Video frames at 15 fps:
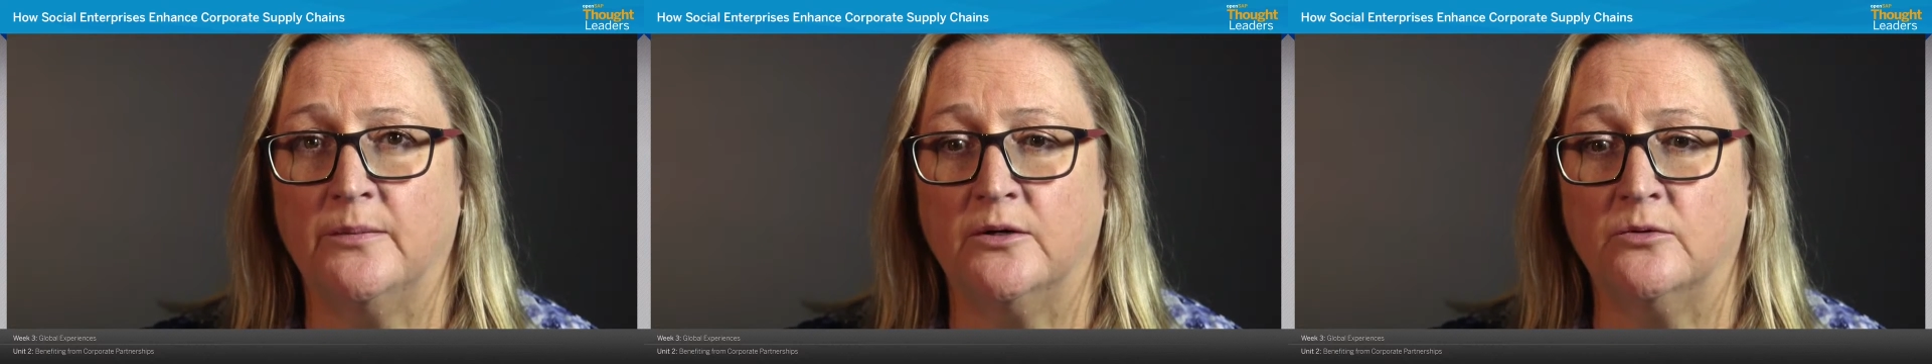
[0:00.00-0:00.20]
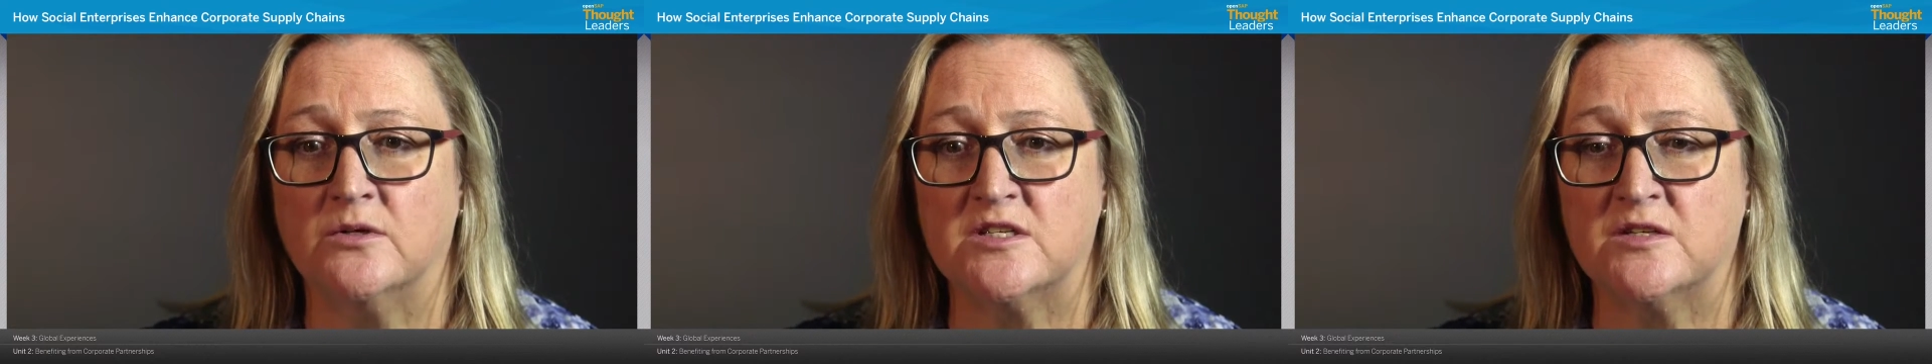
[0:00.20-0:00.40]

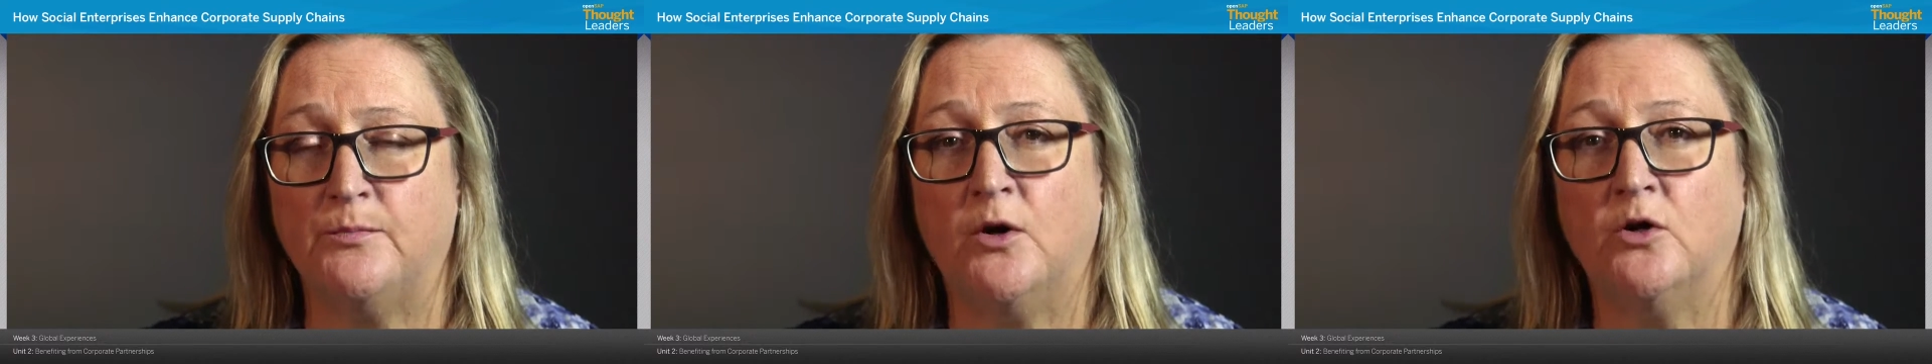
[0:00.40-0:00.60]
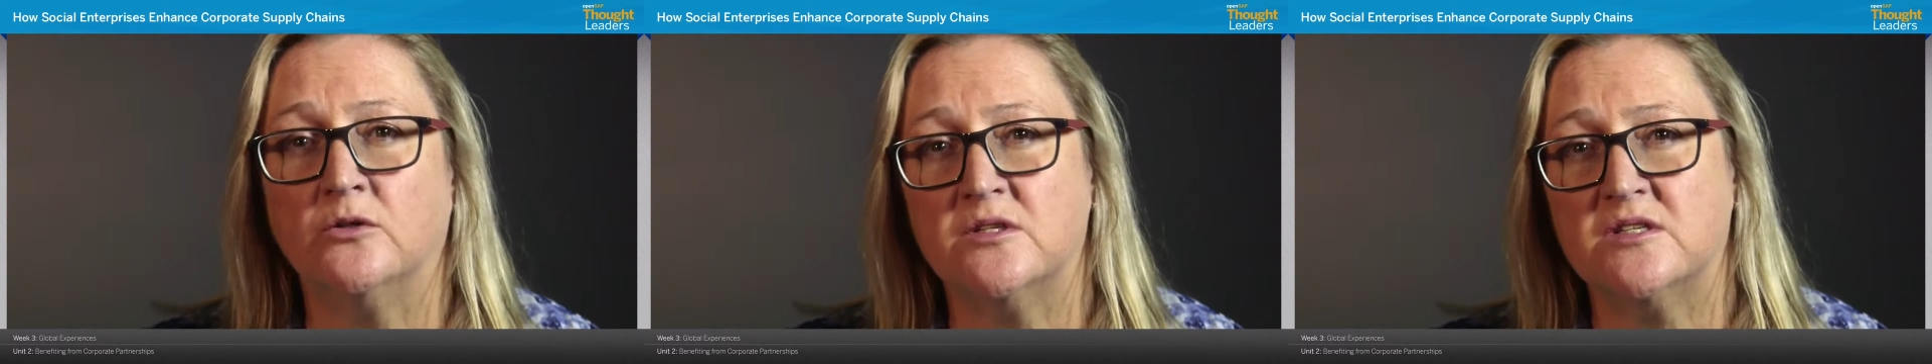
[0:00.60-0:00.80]
a
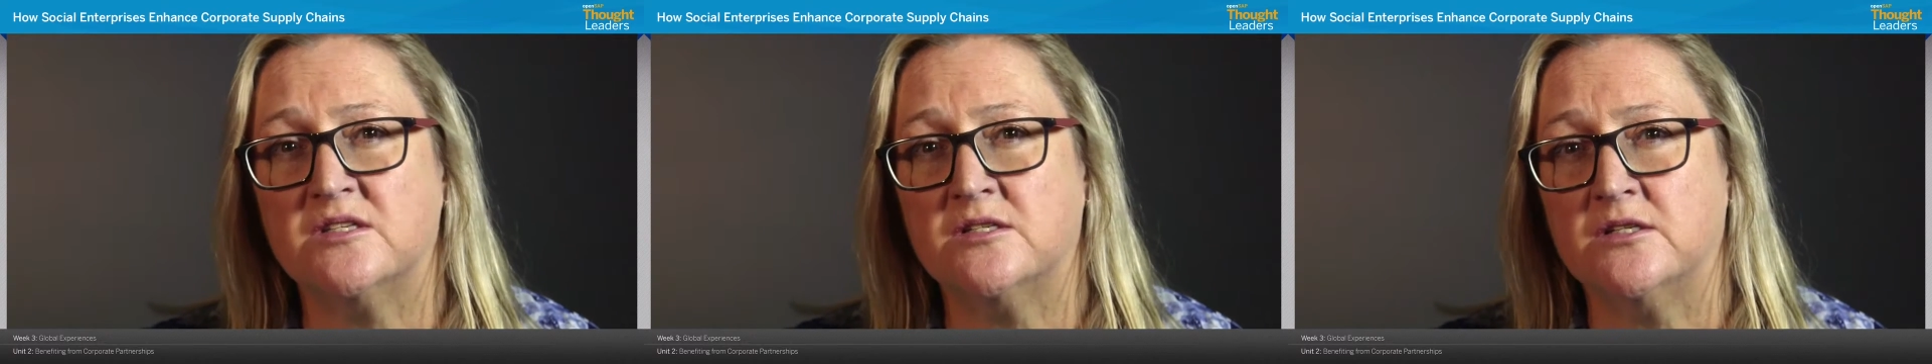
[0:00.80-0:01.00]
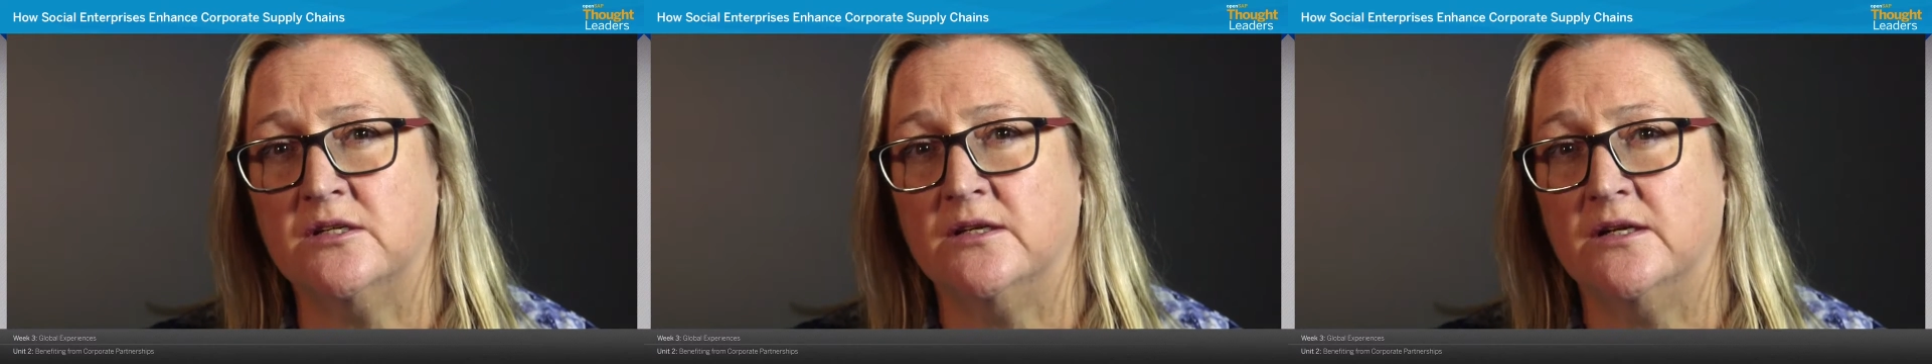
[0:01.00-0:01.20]
response
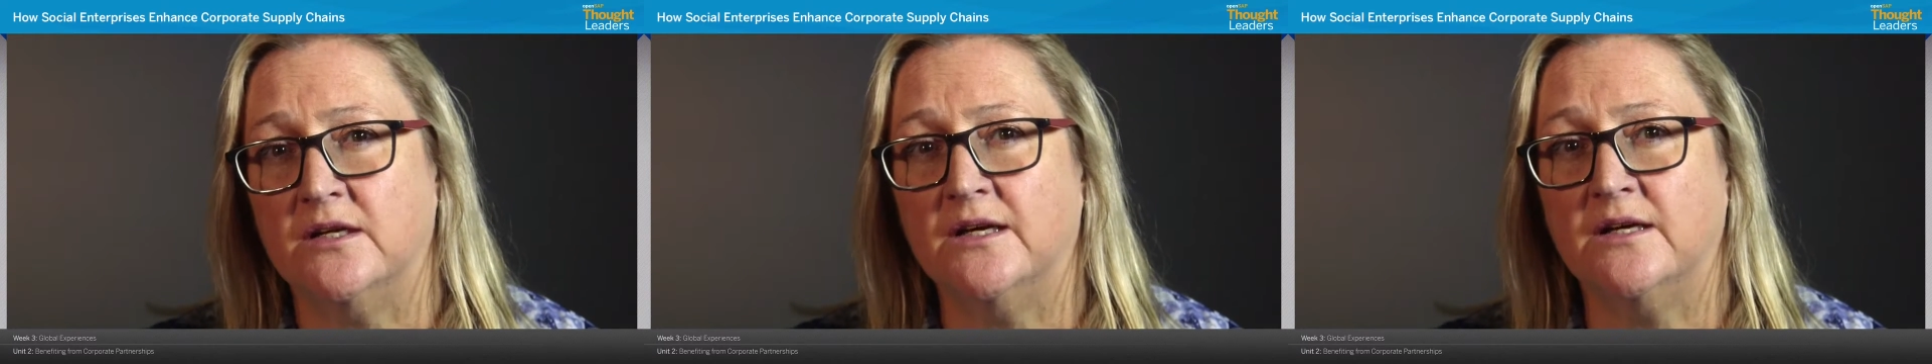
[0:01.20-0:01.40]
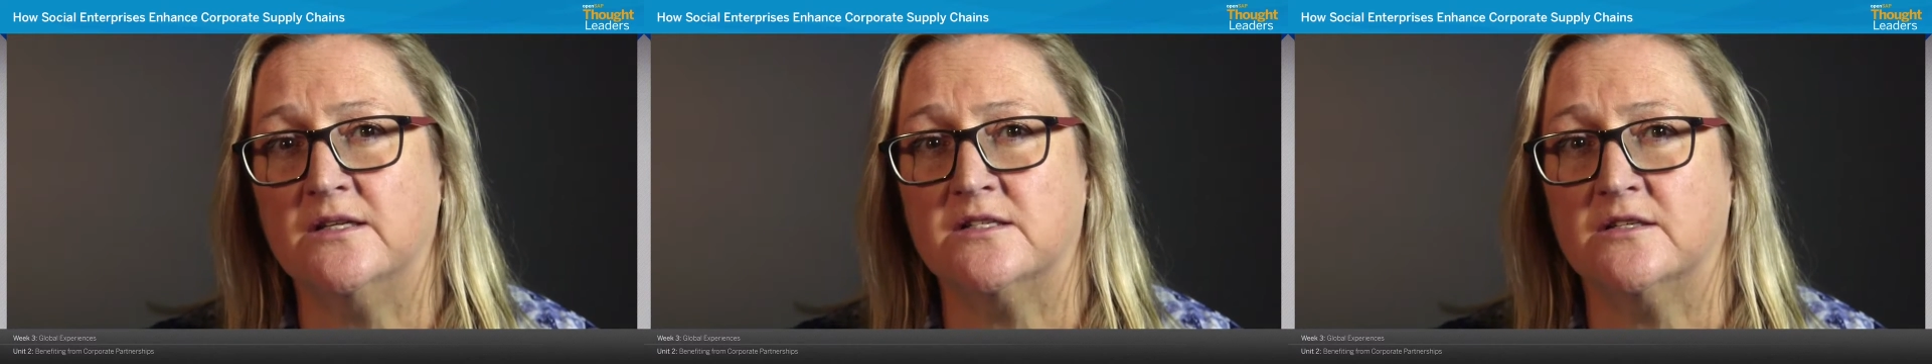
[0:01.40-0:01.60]
to the
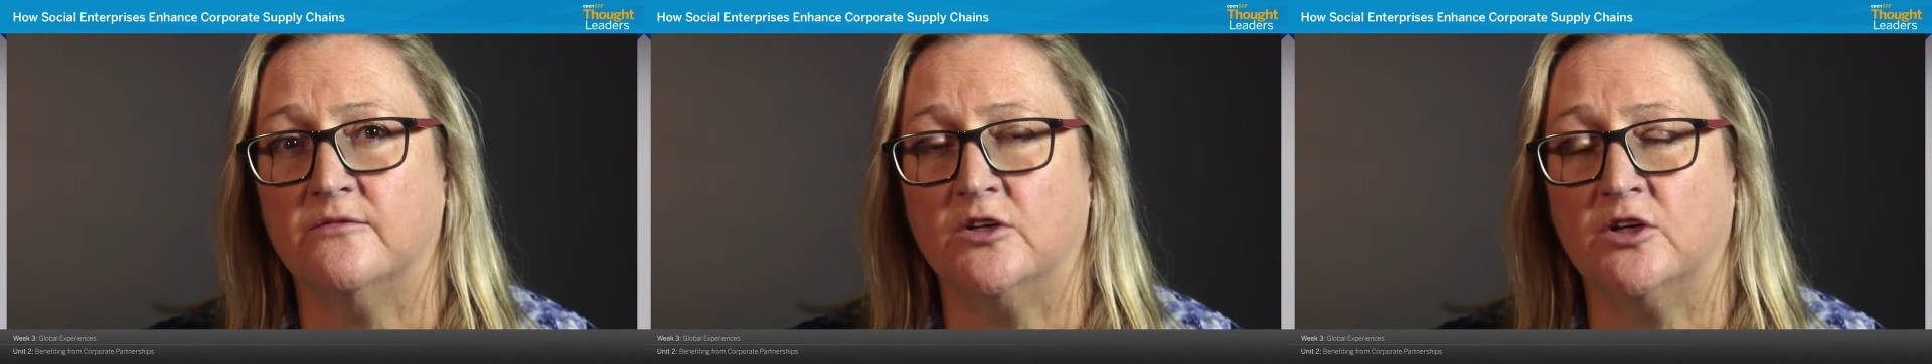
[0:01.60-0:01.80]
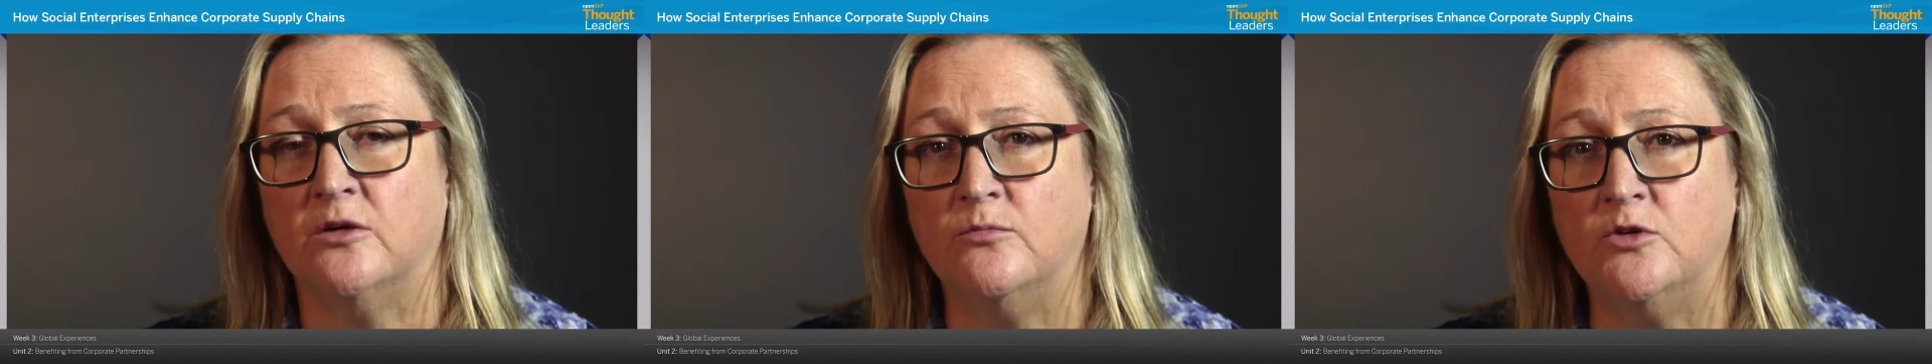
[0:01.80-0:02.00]
needs of
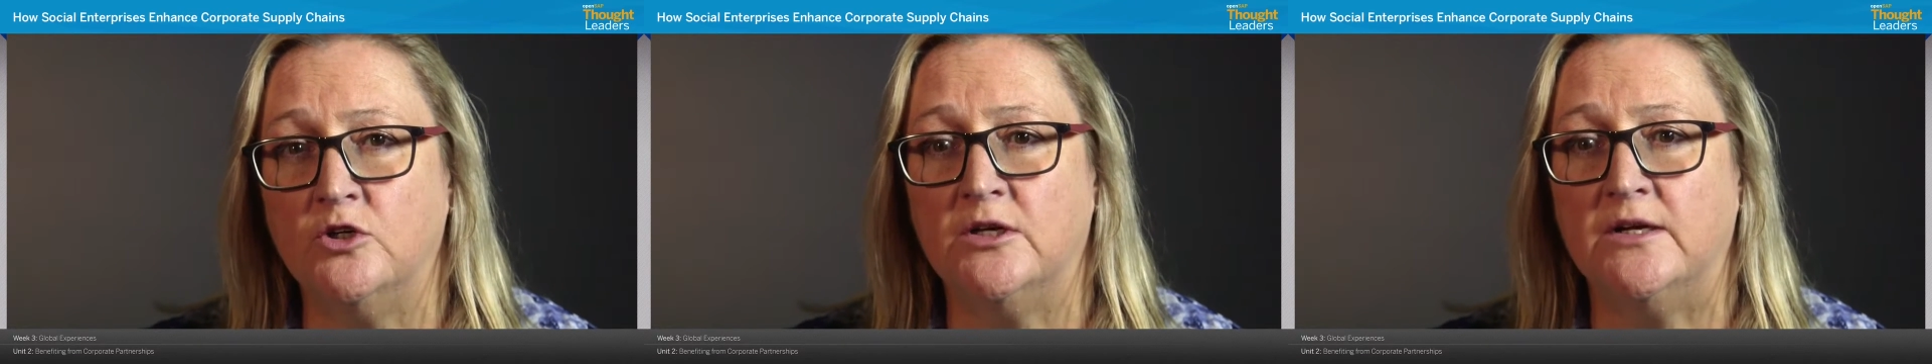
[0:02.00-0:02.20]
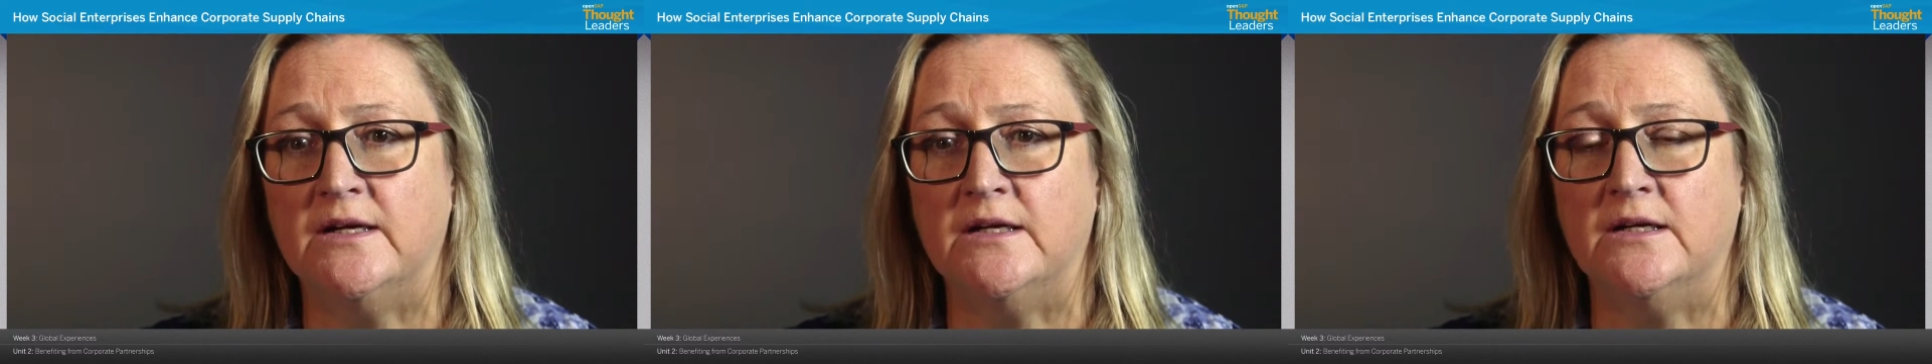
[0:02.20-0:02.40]
the
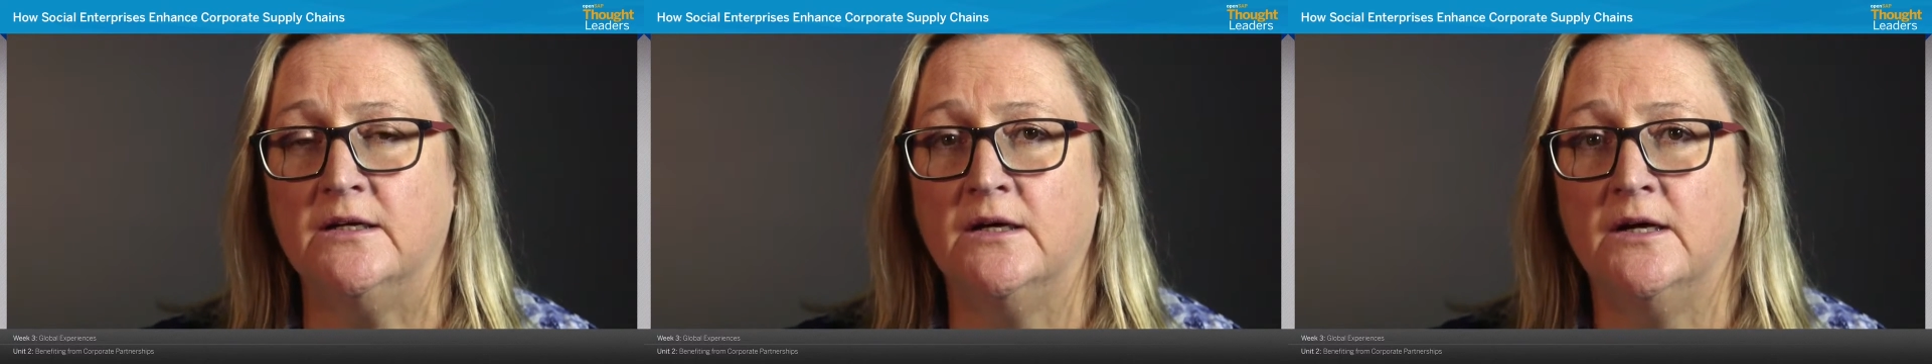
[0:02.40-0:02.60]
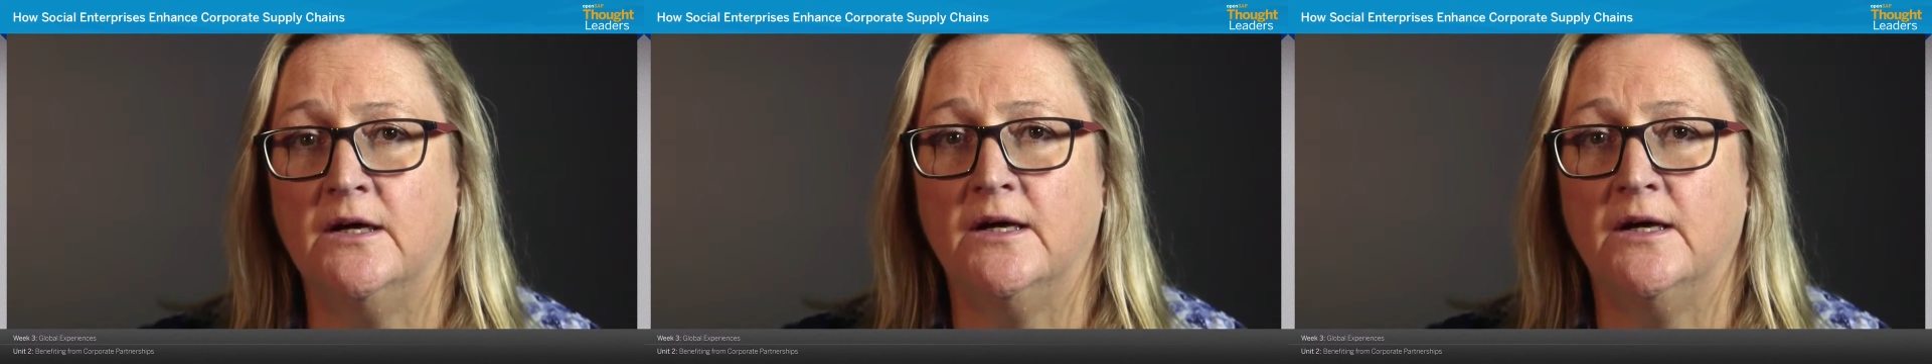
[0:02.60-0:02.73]
community